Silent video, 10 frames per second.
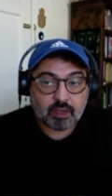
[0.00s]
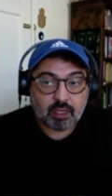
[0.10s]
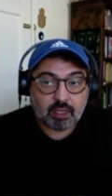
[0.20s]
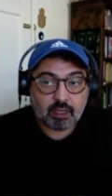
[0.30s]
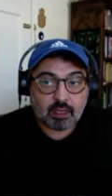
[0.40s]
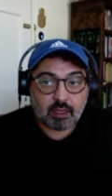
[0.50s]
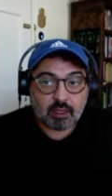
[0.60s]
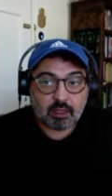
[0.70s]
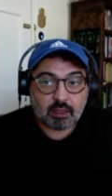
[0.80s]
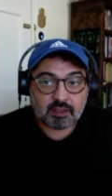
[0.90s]
uh,
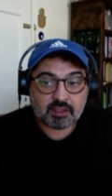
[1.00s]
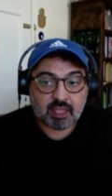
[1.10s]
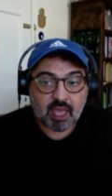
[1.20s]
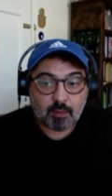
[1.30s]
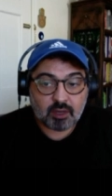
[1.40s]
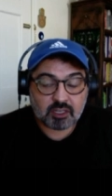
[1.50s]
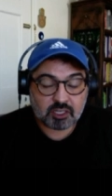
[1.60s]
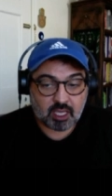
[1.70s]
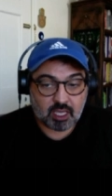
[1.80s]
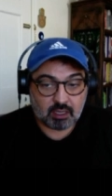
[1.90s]

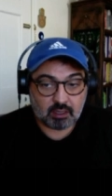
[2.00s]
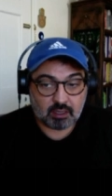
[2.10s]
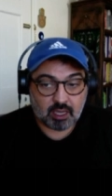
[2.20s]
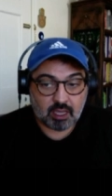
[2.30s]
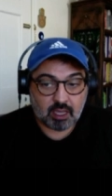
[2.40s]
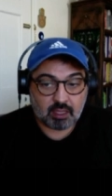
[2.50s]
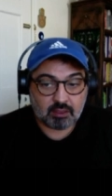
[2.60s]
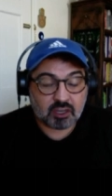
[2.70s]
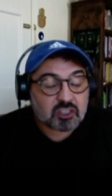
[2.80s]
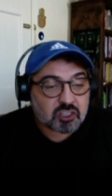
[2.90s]
establishing a
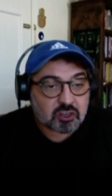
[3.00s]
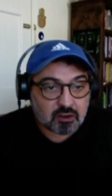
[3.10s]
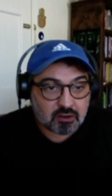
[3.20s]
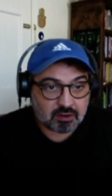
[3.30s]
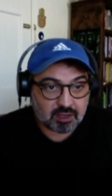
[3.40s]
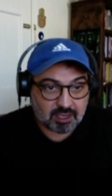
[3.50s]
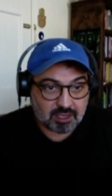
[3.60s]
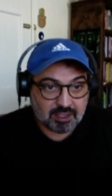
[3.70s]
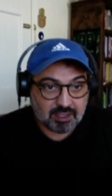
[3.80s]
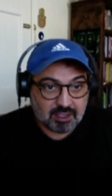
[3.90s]
dictionary
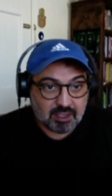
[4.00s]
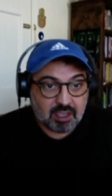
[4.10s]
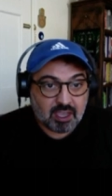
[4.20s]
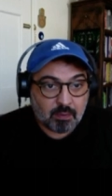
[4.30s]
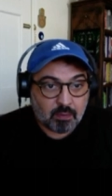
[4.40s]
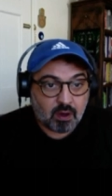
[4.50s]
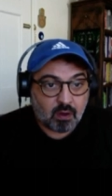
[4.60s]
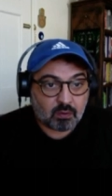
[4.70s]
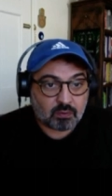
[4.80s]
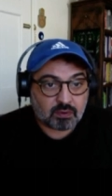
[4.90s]

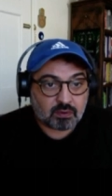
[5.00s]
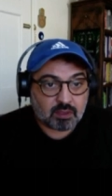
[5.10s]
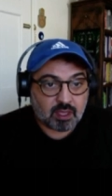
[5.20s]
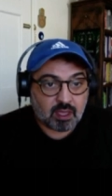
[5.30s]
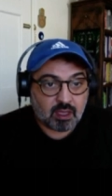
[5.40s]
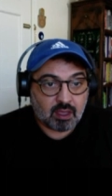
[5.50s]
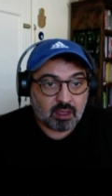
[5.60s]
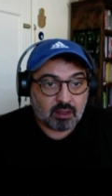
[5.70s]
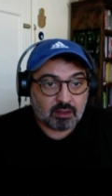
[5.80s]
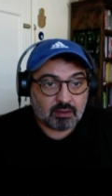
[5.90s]
about
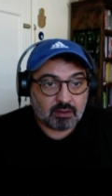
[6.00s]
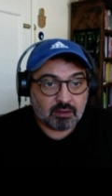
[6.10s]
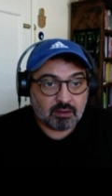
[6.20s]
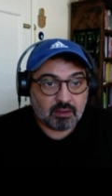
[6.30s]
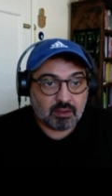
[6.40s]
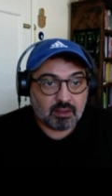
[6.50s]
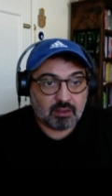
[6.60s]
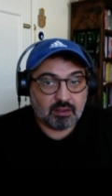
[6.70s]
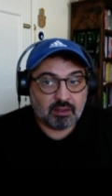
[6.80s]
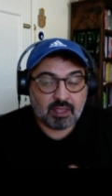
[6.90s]
the
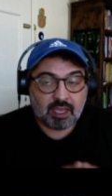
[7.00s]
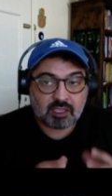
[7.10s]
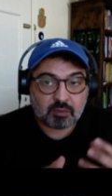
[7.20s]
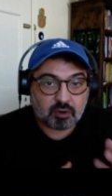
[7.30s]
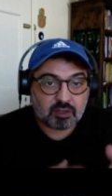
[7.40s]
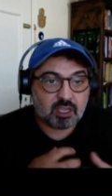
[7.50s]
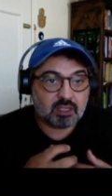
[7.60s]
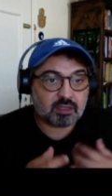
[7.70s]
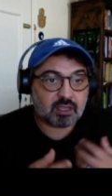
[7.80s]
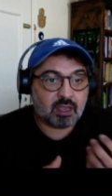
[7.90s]
the
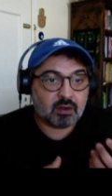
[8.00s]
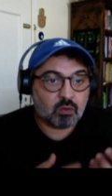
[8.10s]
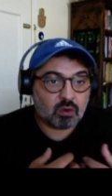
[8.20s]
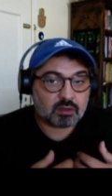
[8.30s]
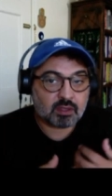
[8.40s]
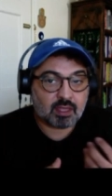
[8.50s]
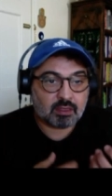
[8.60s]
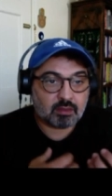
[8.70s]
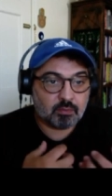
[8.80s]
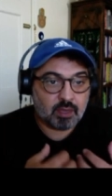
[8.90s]
expressions and words that
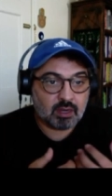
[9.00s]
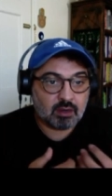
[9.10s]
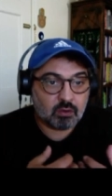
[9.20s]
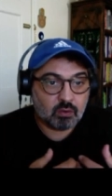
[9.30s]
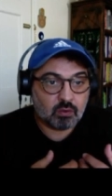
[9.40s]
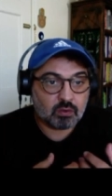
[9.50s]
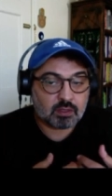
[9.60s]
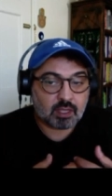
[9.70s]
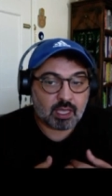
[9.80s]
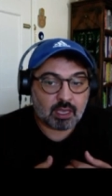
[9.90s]
been used
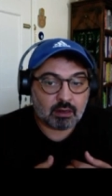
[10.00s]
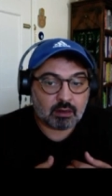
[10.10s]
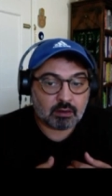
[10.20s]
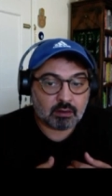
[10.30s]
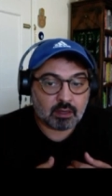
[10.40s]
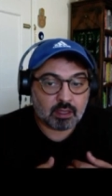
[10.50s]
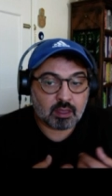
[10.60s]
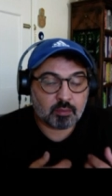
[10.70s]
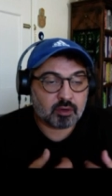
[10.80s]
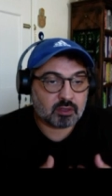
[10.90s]
in, in
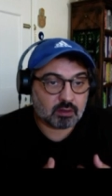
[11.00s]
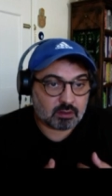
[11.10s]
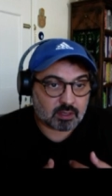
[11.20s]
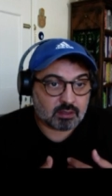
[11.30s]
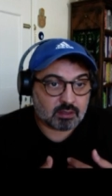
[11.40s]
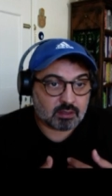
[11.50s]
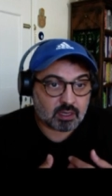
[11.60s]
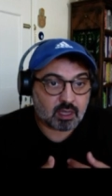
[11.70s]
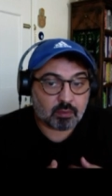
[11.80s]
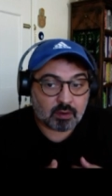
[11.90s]
the prisons in
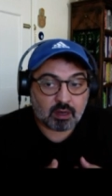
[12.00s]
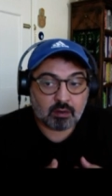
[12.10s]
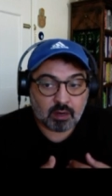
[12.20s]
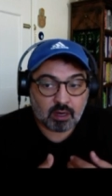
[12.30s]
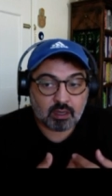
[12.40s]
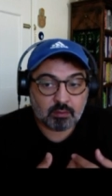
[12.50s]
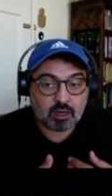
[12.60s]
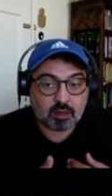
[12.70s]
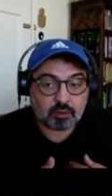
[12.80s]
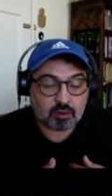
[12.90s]
Syria by, by
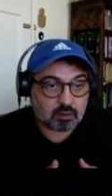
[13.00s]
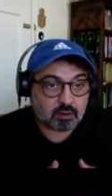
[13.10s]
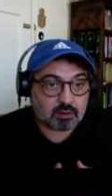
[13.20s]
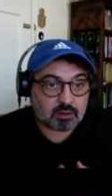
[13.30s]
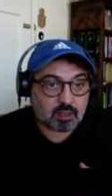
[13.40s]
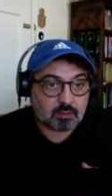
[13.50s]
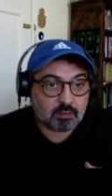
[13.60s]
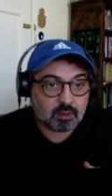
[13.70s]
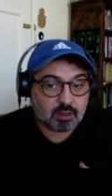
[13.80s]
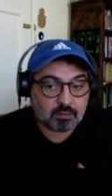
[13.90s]
prisoners them,
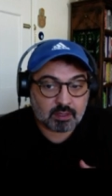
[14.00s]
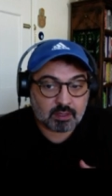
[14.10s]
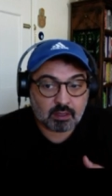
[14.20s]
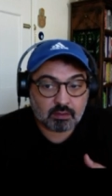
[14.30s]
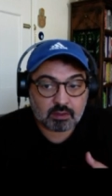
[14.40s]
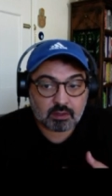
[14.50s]
themselves.